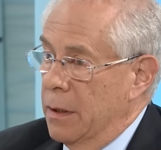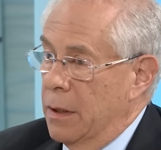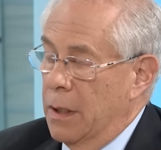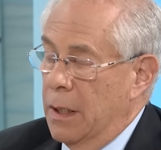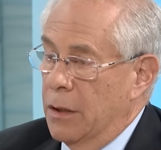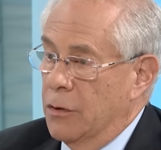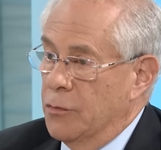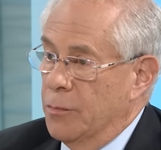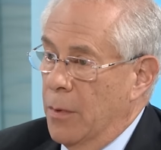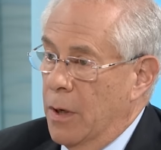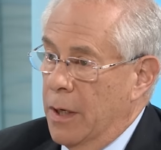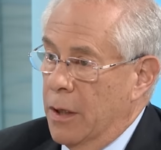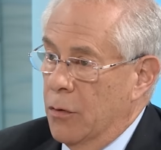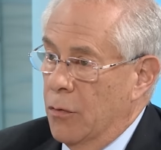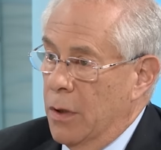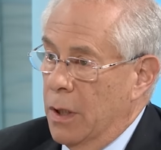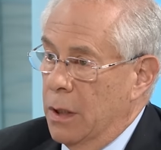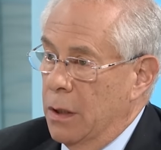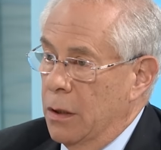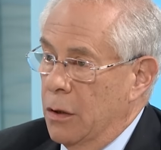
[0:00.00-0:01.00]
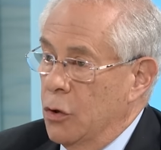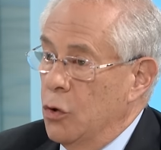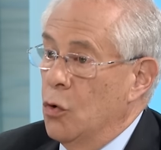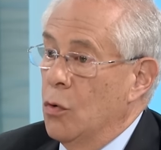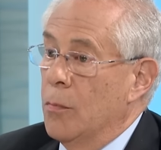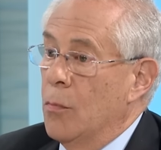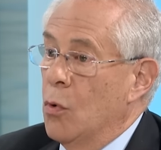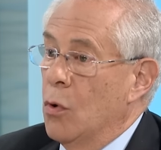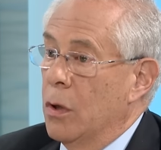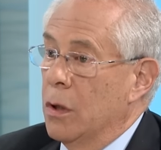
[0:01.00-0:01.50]
that has migraine,
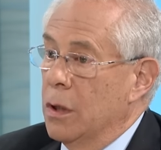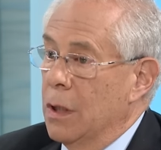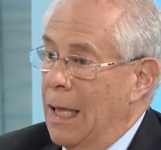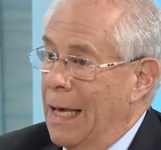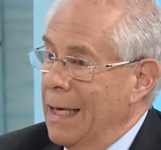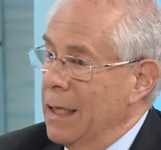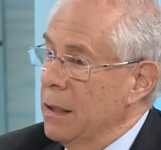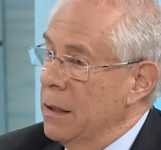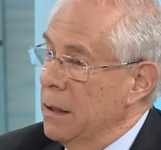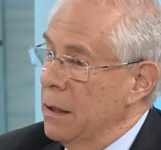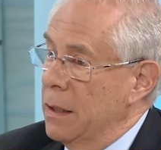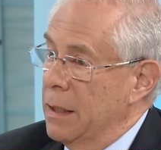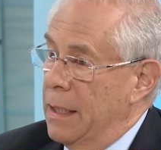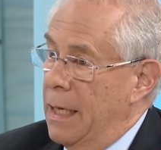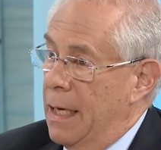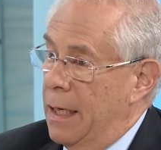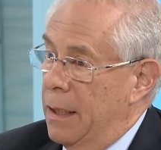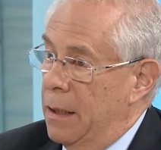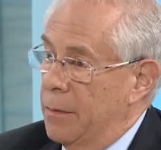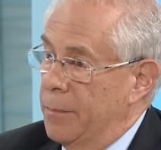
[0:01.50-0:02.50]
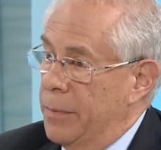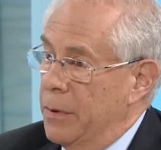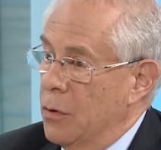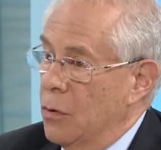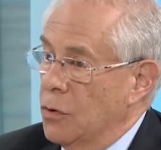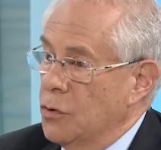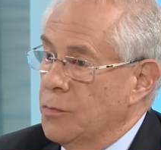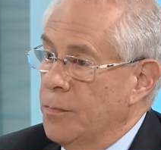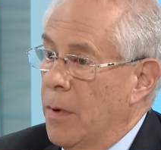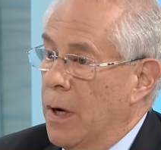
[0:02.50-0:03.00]
you're more likely to get it
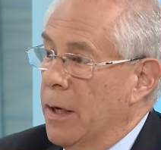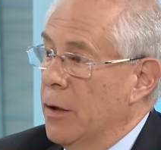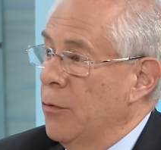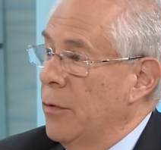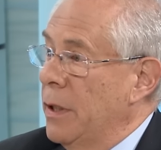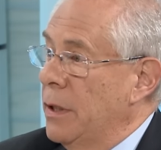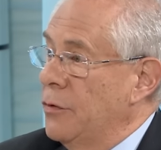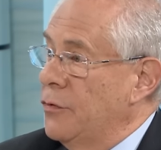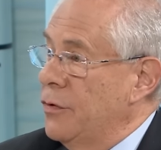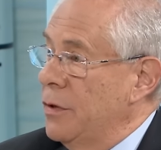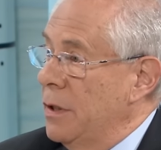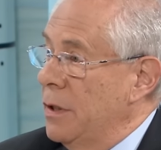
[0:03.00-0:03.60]
because migraine's